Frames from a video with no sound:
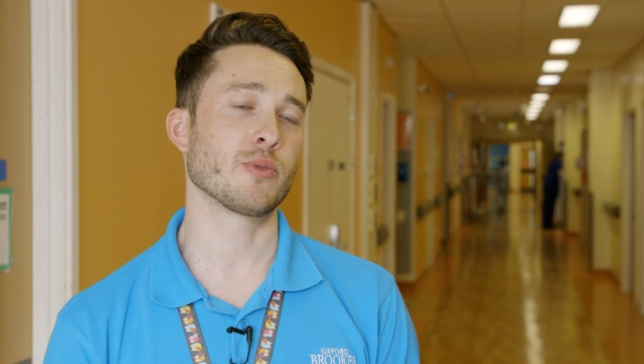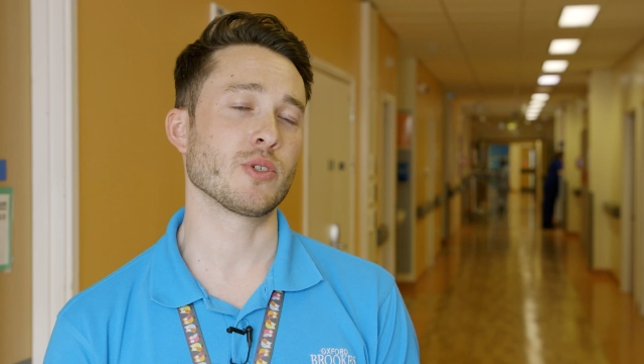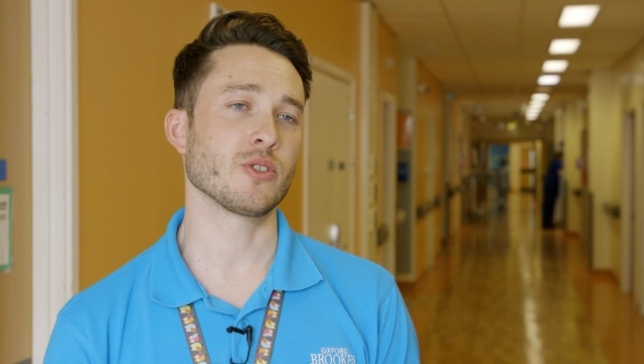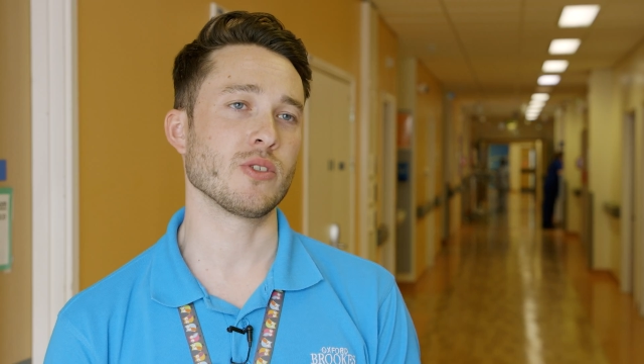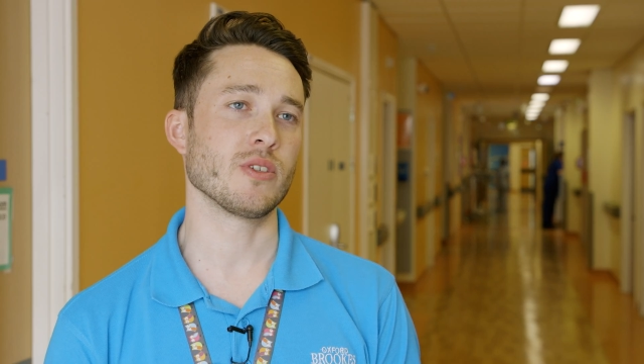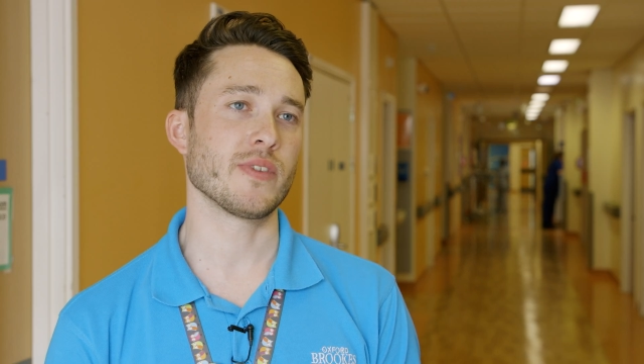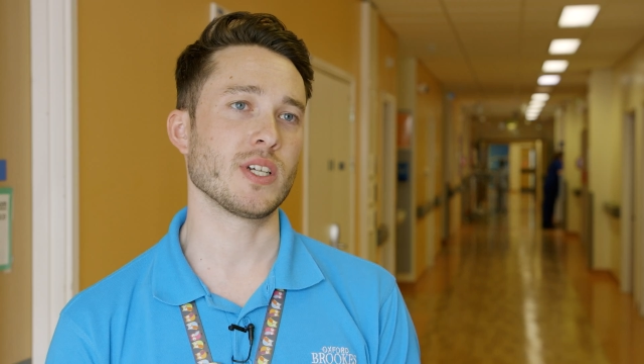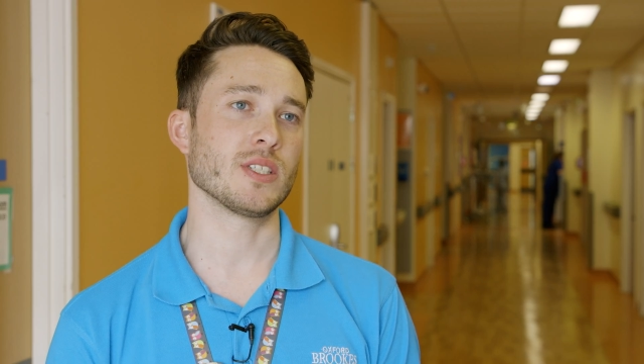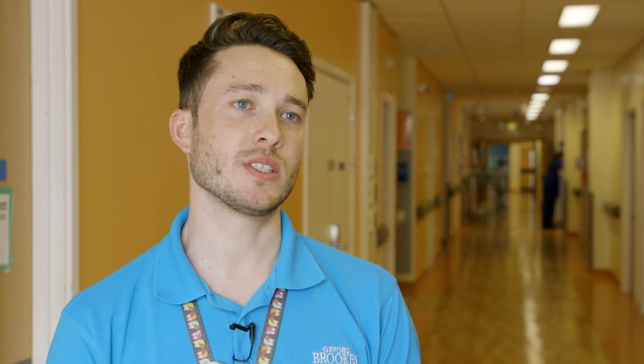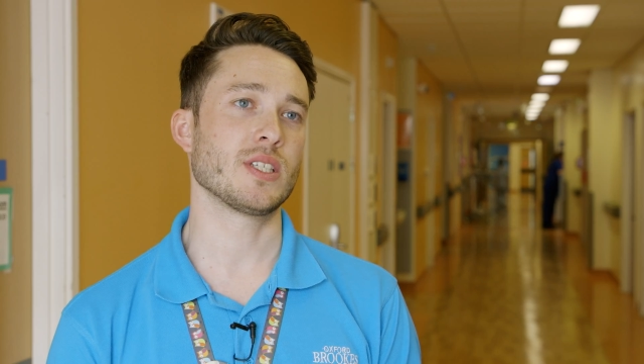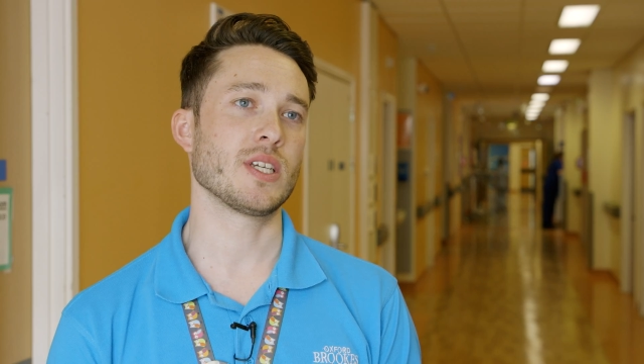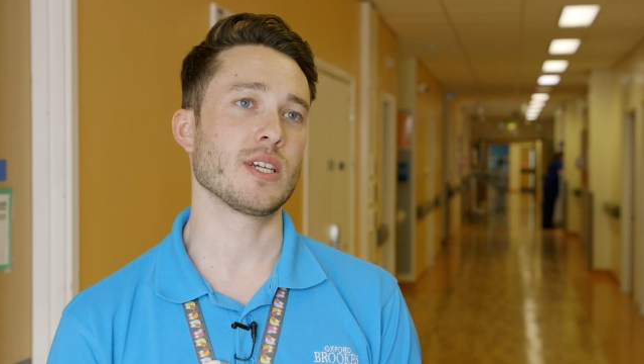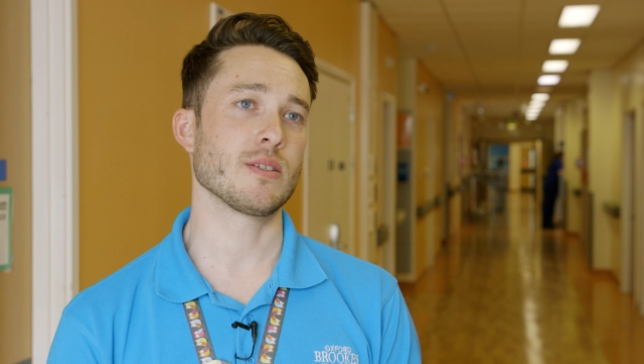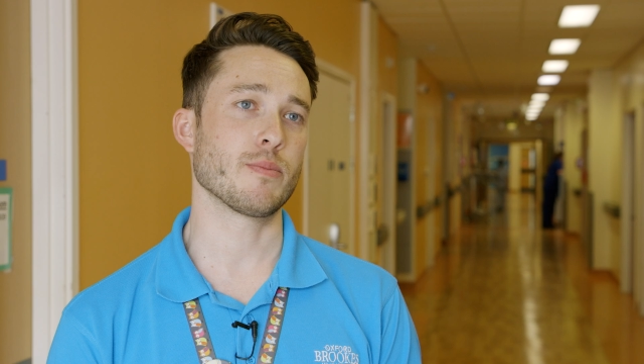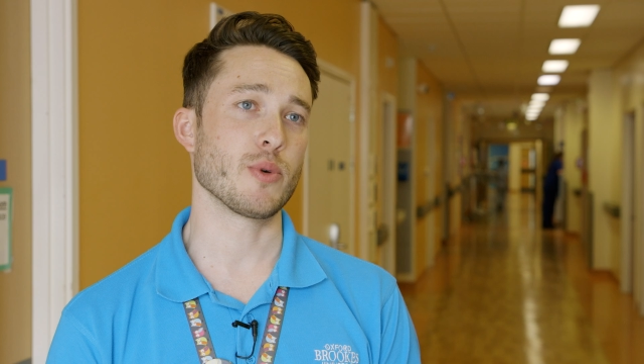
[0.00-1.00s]
Brookes
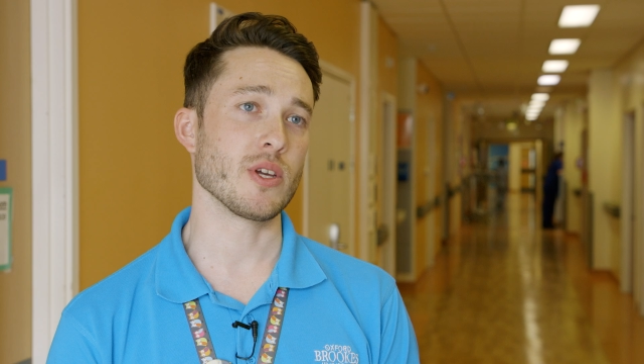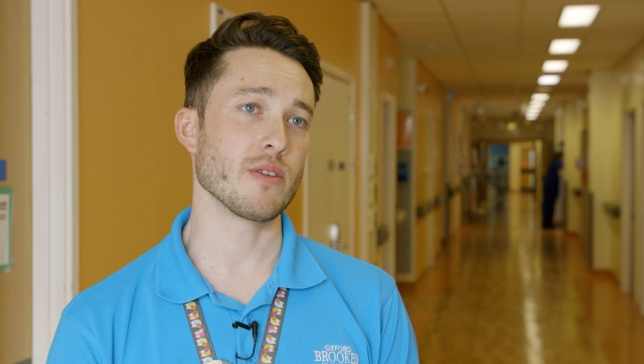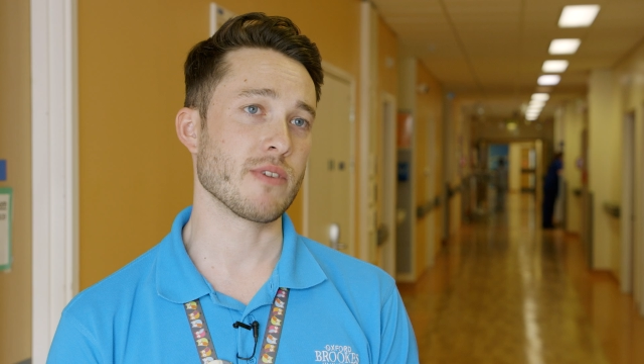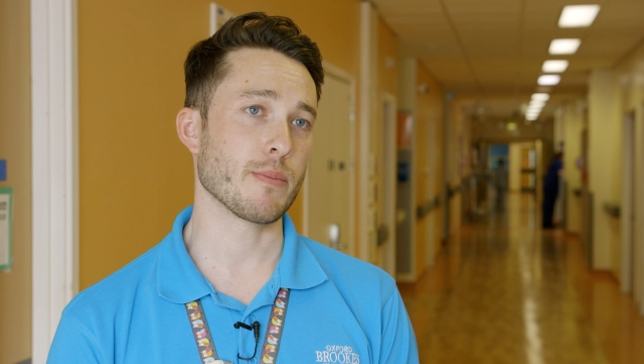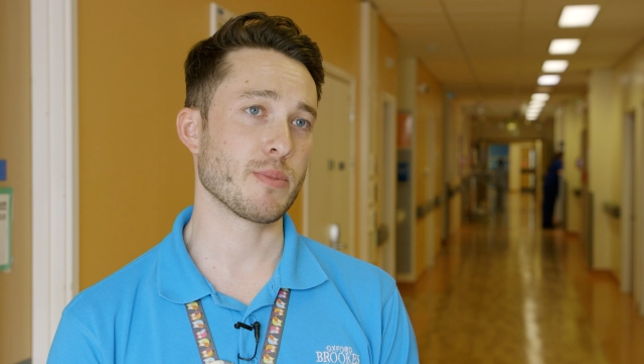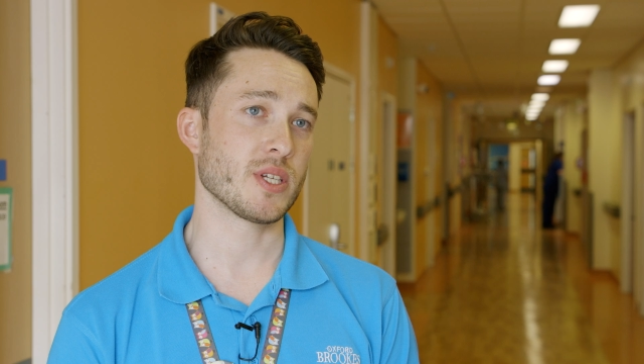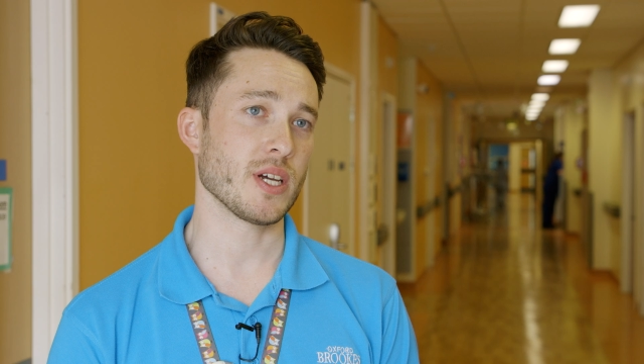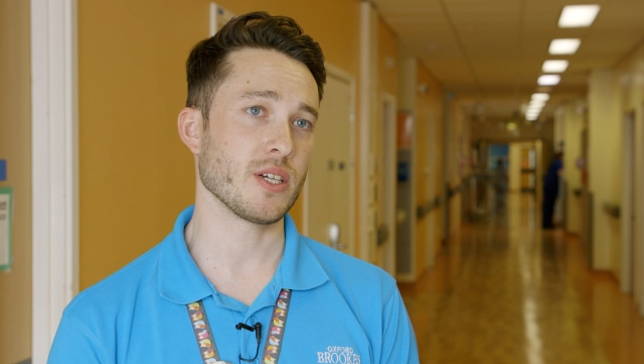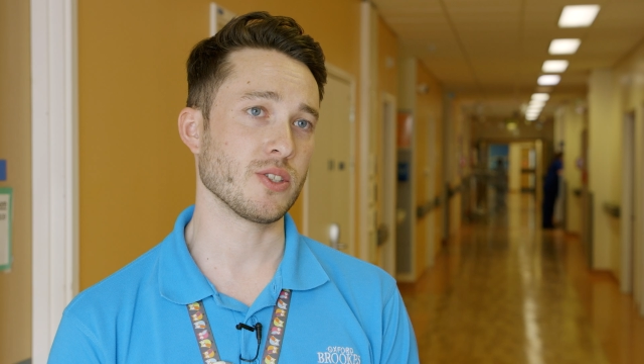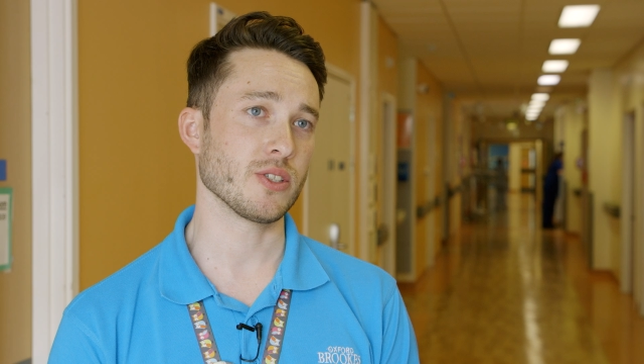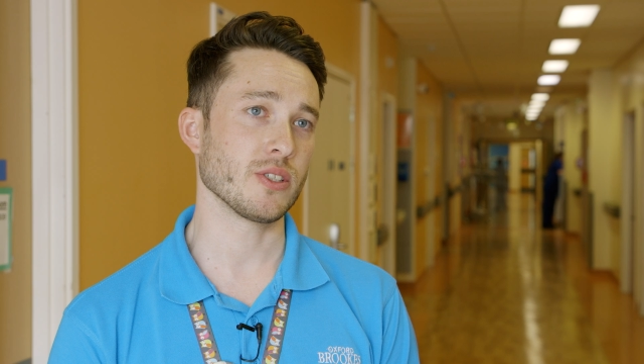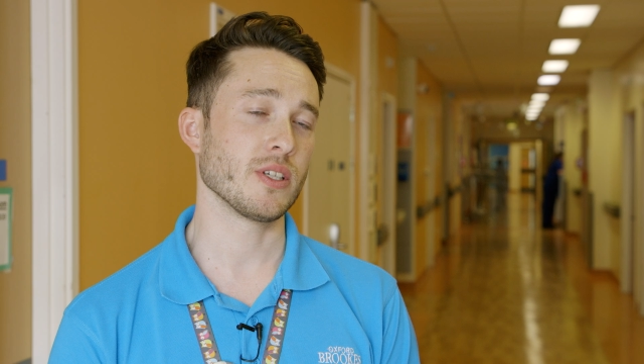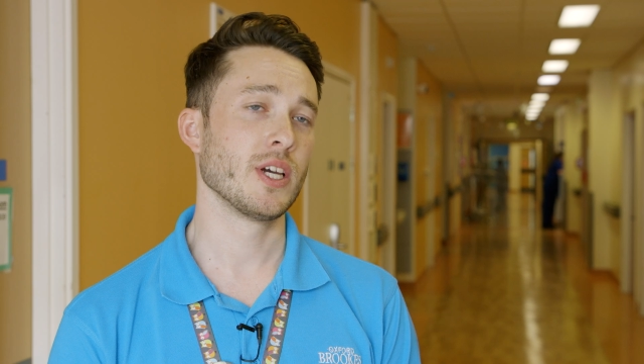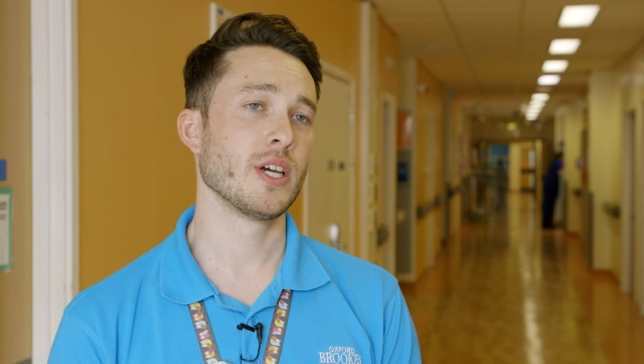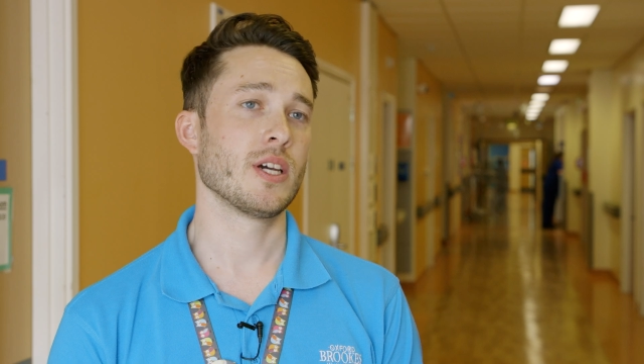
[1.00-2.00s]
University has a brilliant
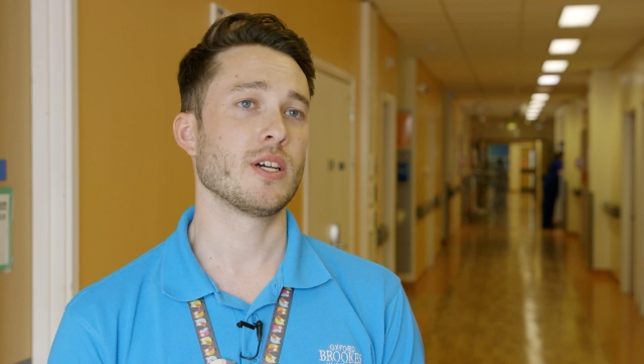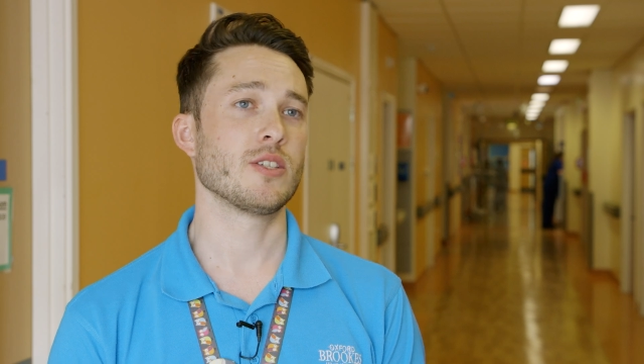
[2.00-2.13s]
reputation,